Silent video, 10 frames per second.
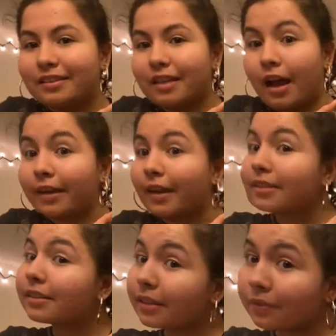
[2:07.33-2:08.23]
I got
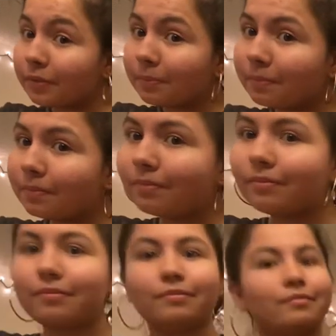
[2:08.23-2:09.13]
7.
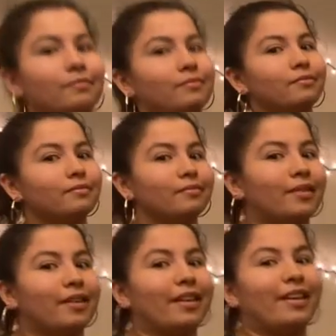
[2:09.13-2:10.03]

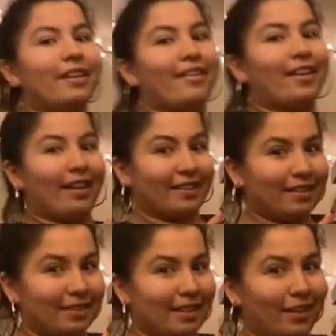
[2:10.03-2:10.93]
Yeah, girl, I got
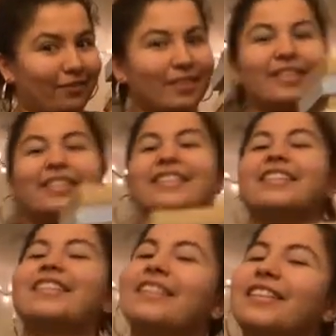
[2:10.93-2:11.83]
7.
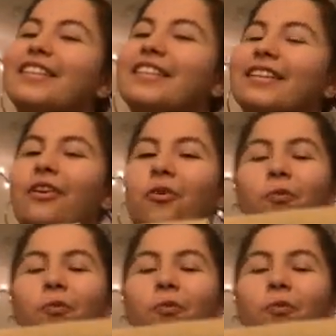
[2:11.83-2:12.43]
So